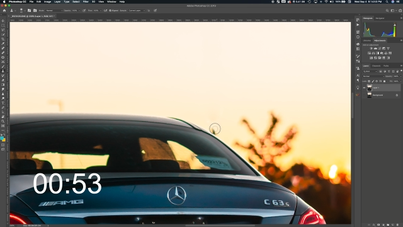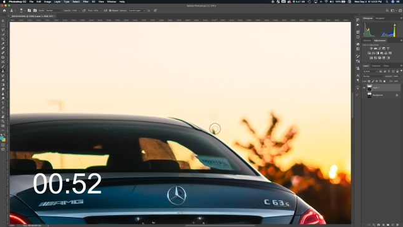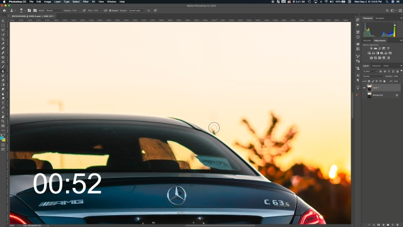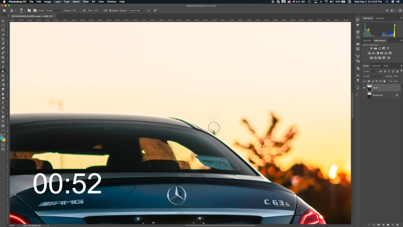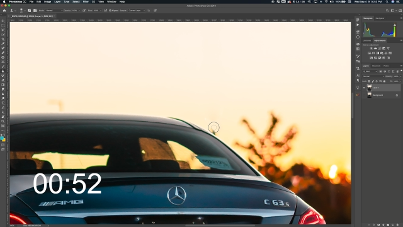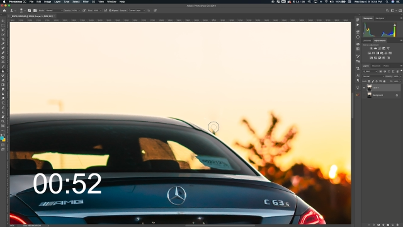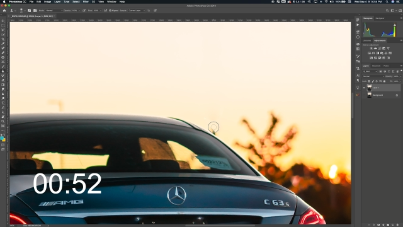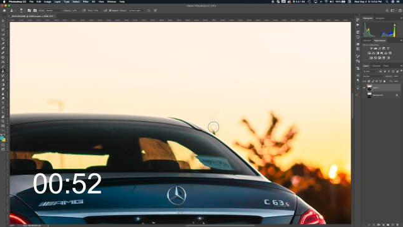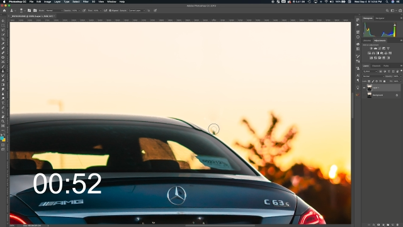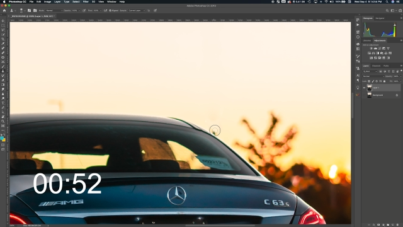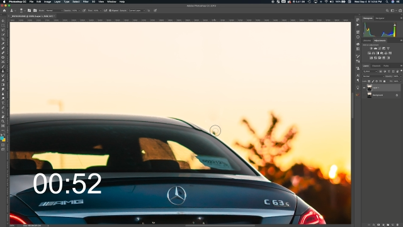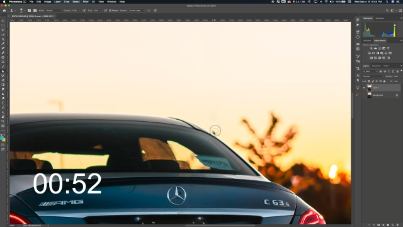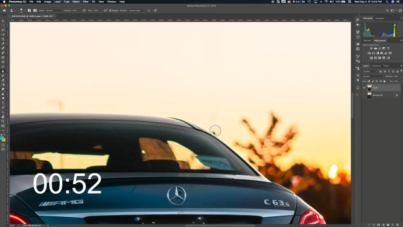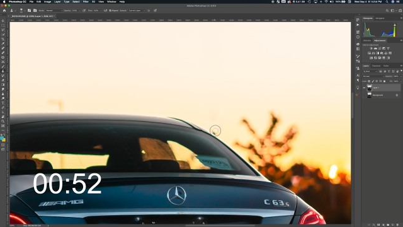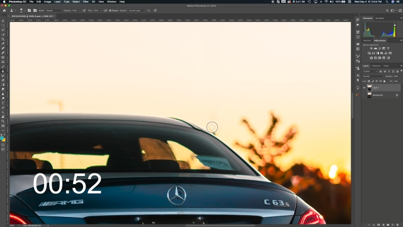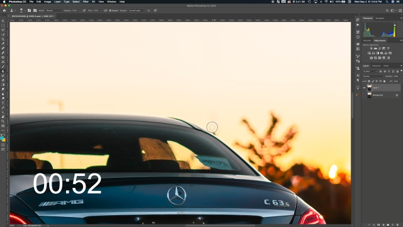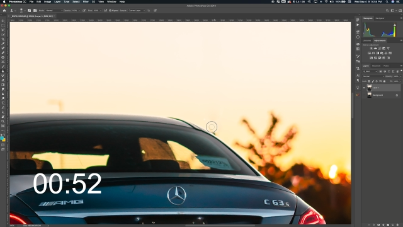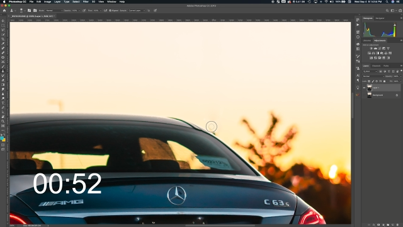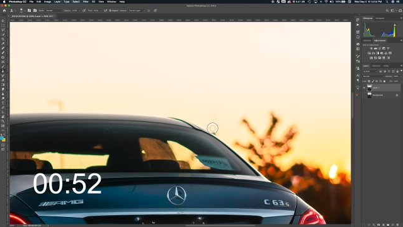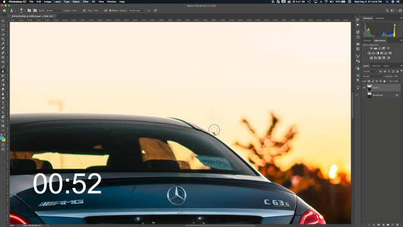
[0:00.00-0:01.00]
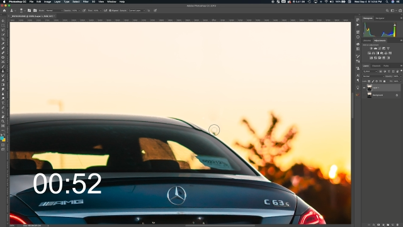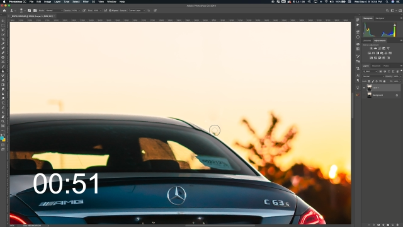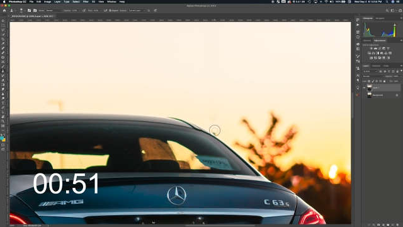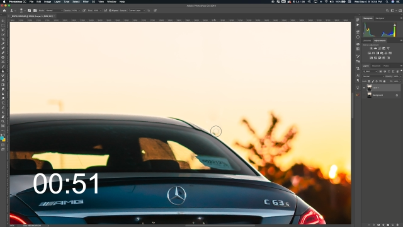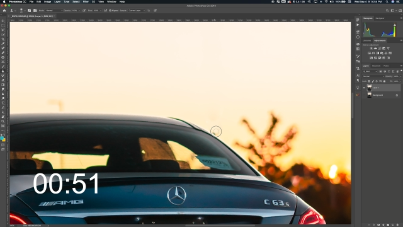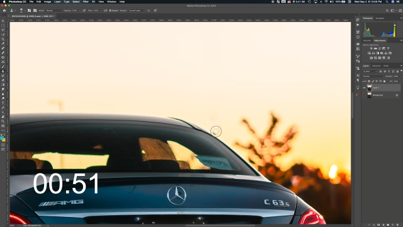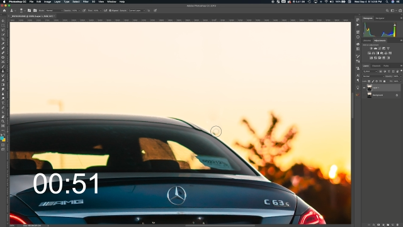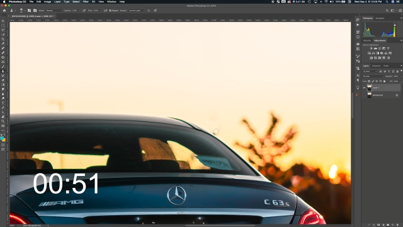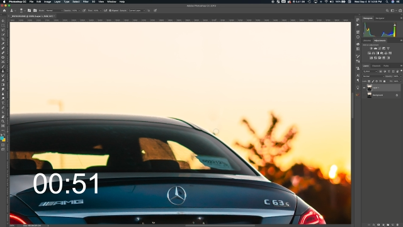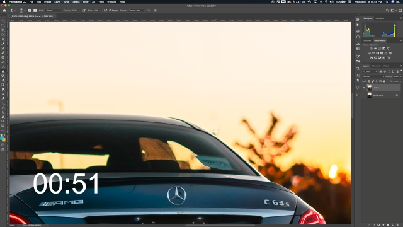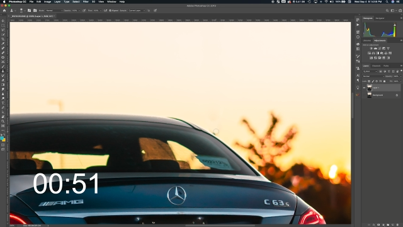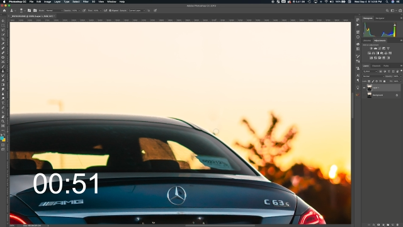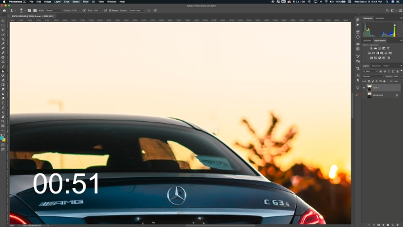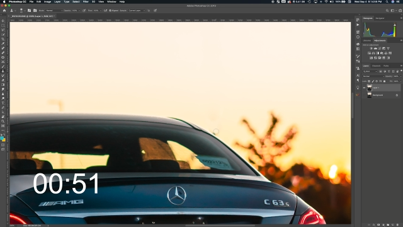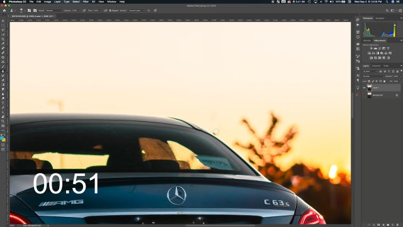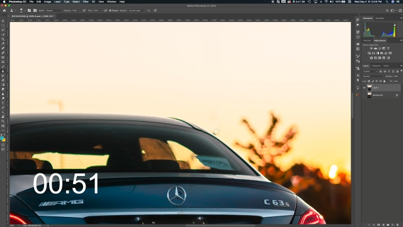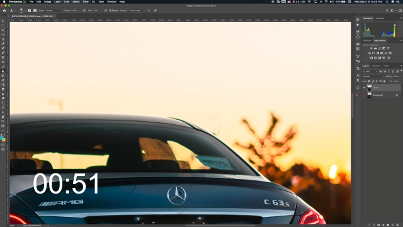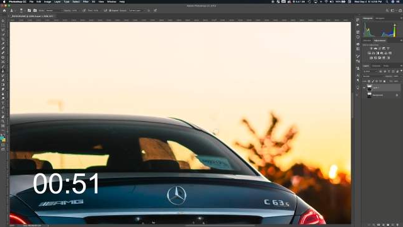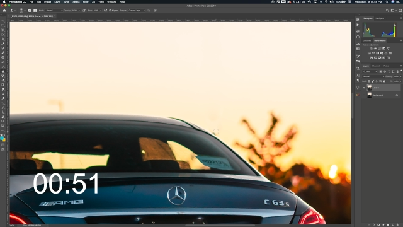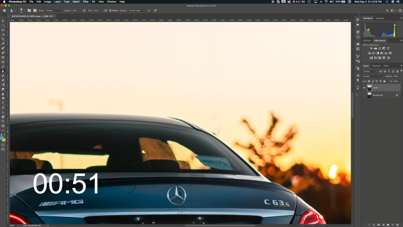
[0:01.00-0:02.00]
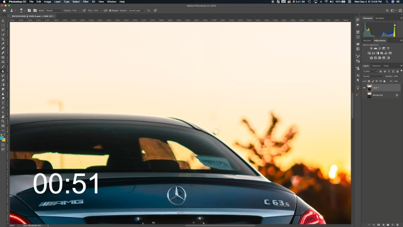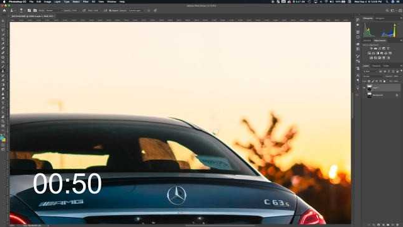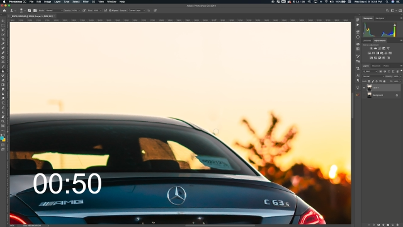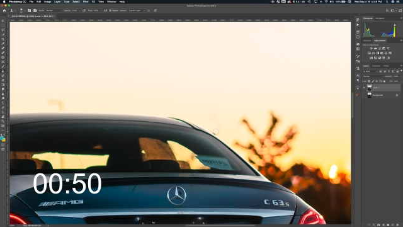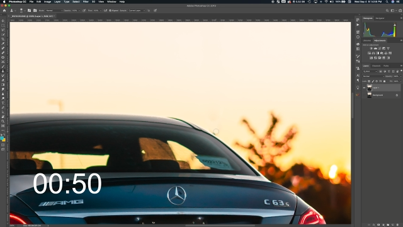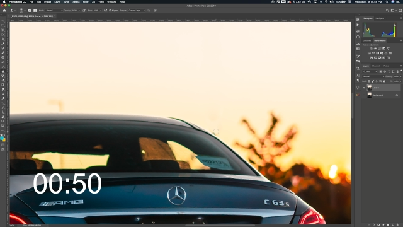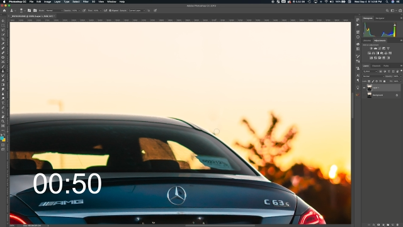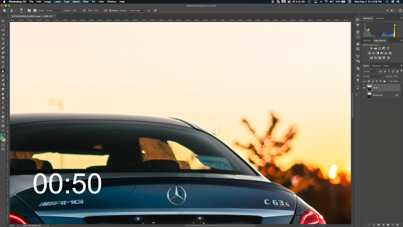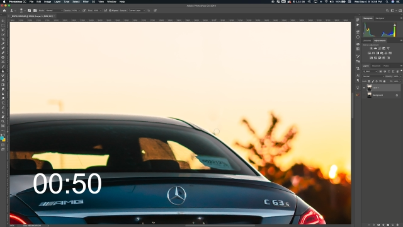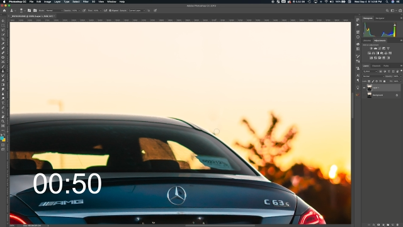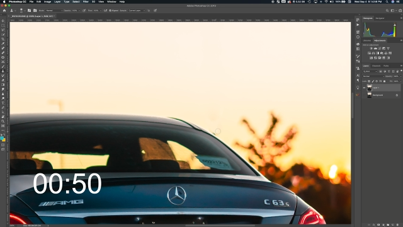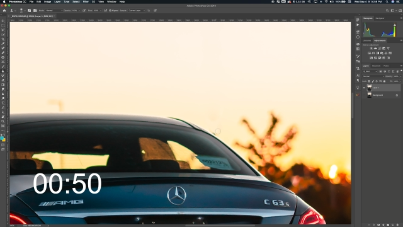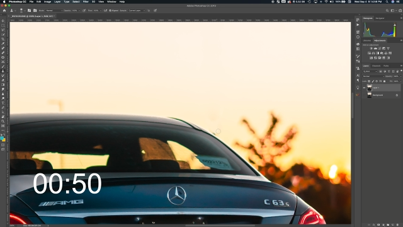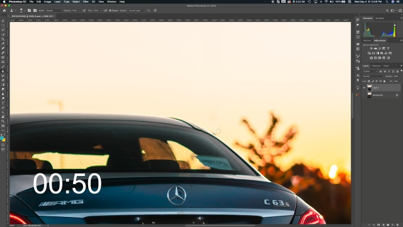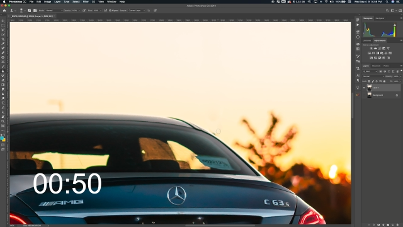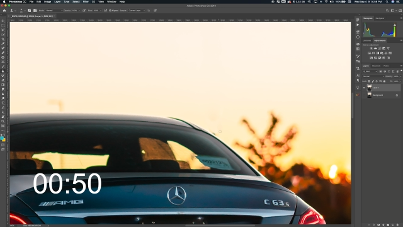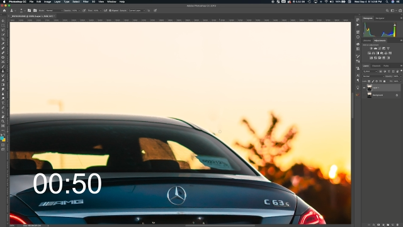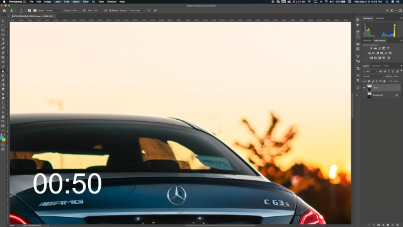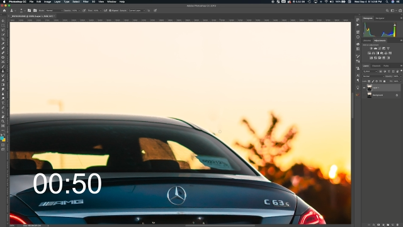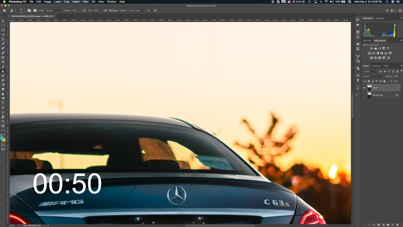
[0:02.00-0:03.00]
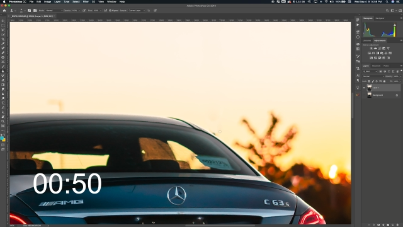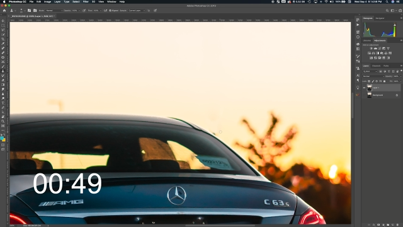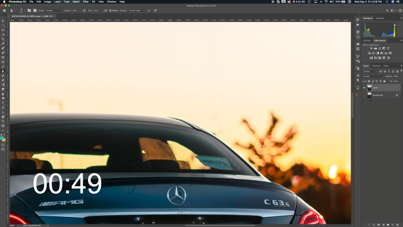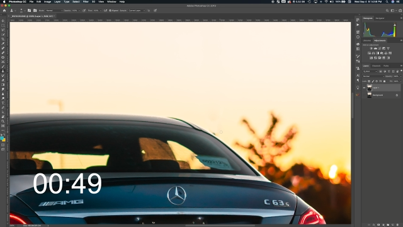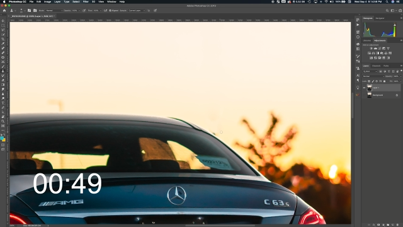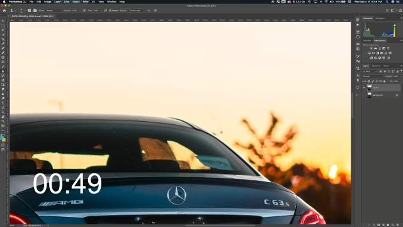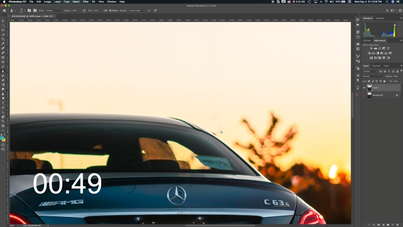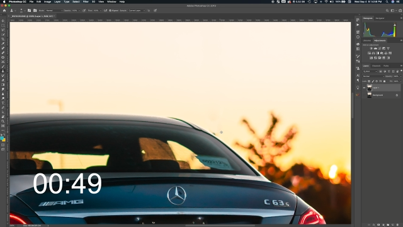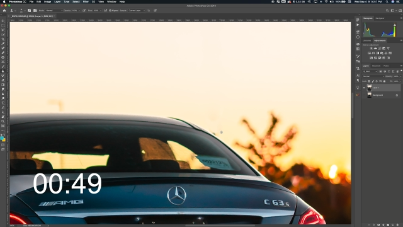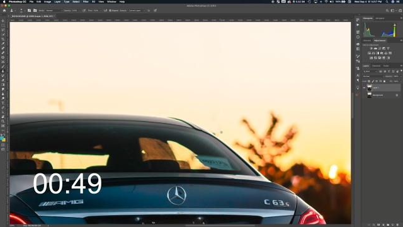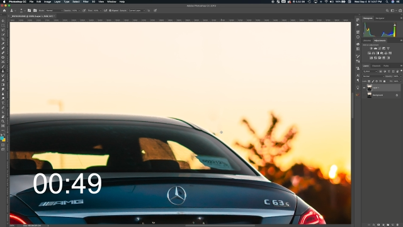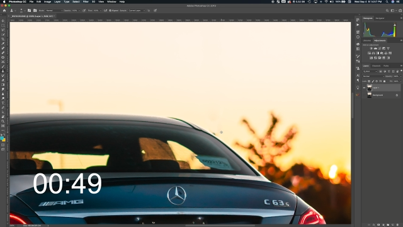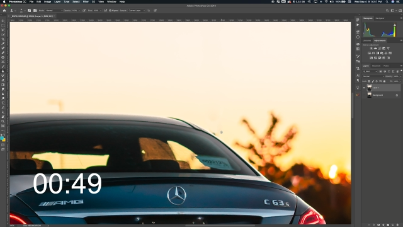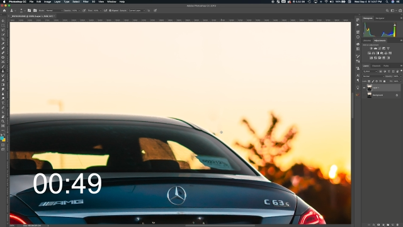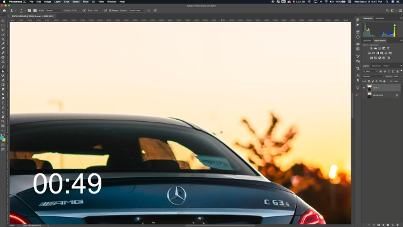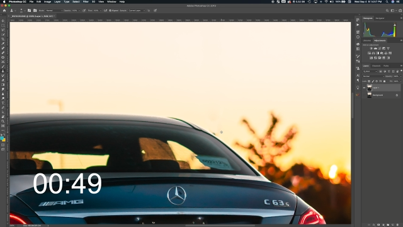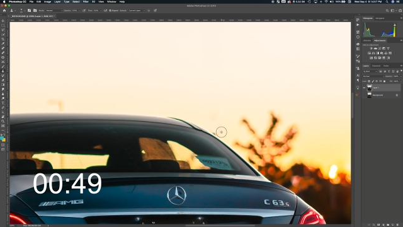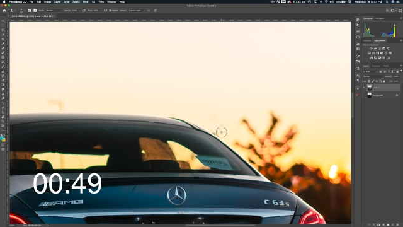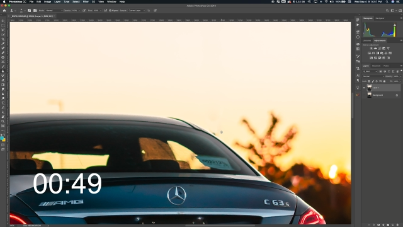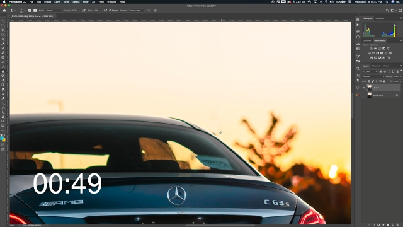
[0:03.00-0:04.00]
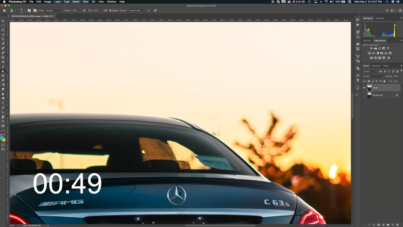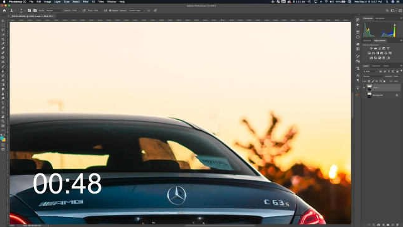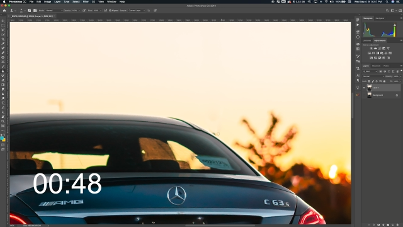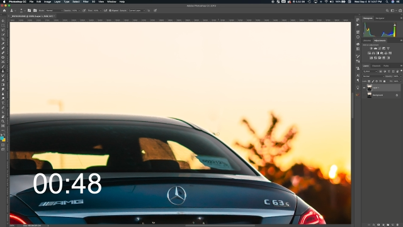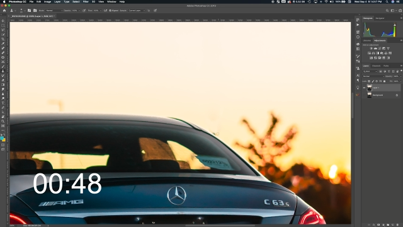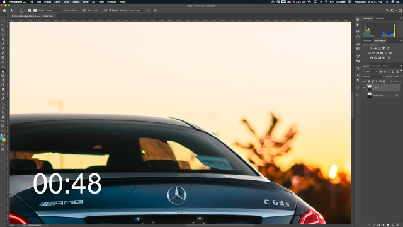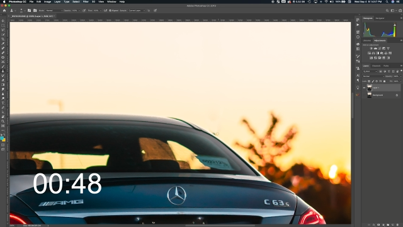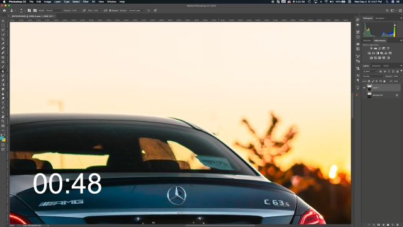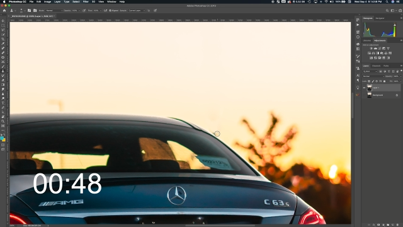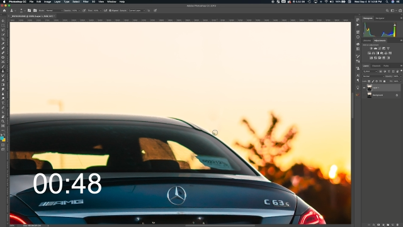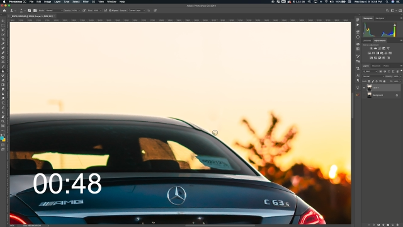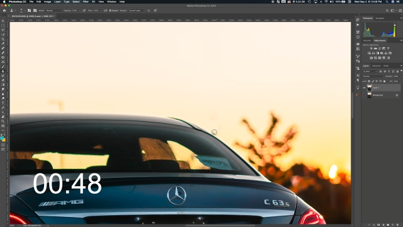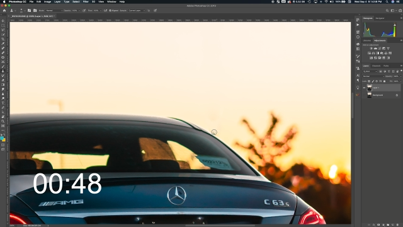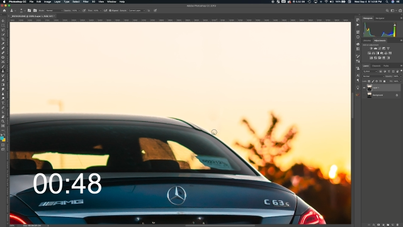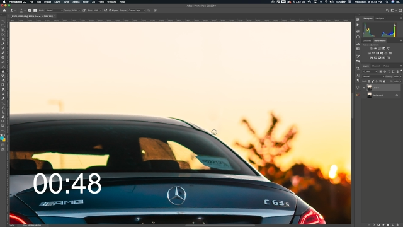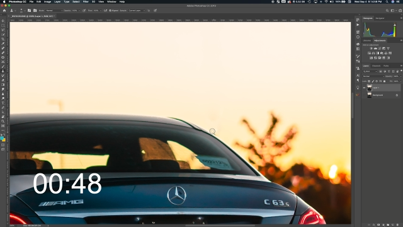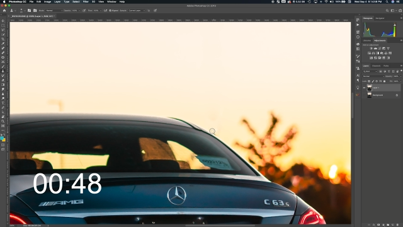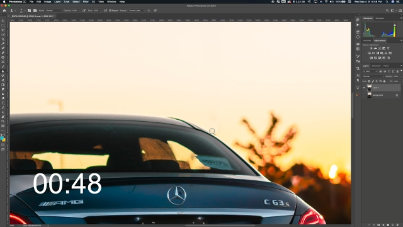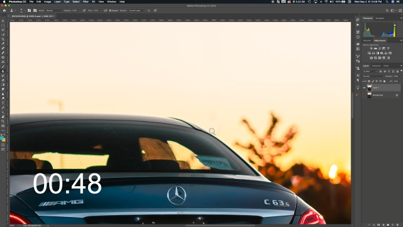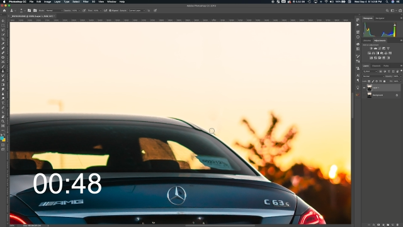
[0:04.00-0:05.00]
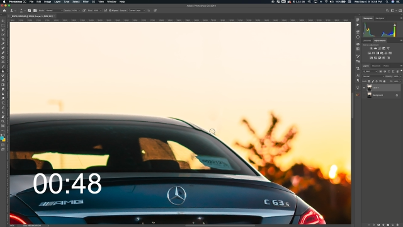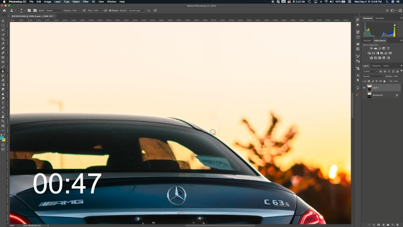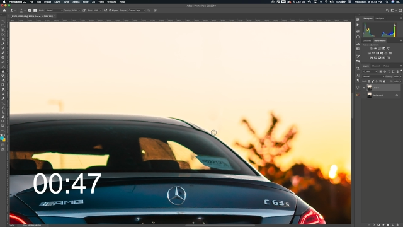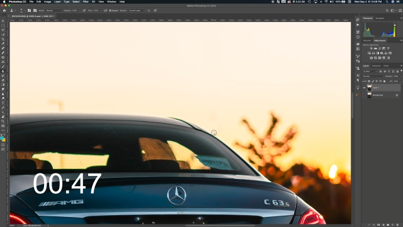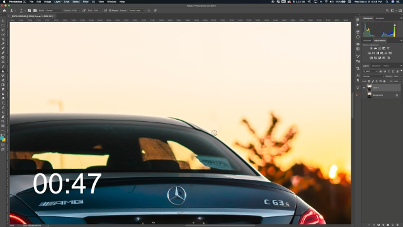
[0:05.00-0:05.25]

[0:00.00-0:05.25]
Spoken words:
Nobody's mouth can be seen.